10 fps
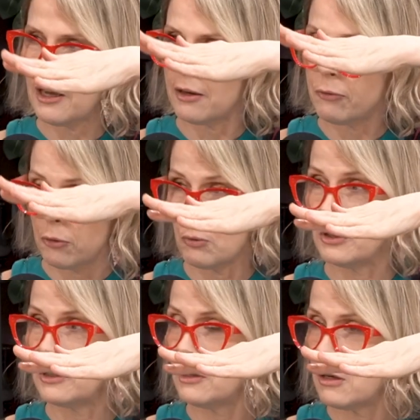head for a
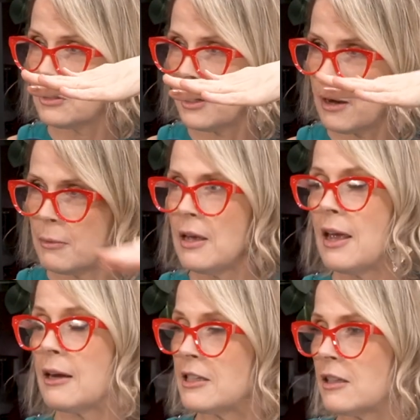really long time
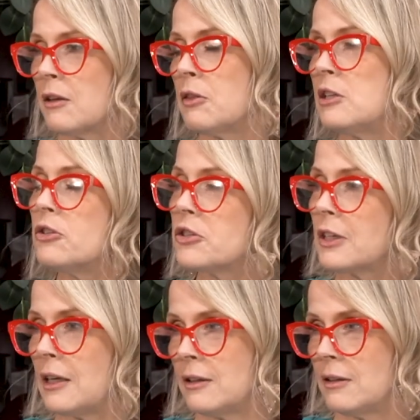because it can thin your
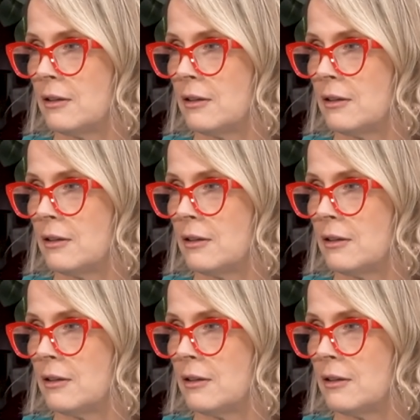skin.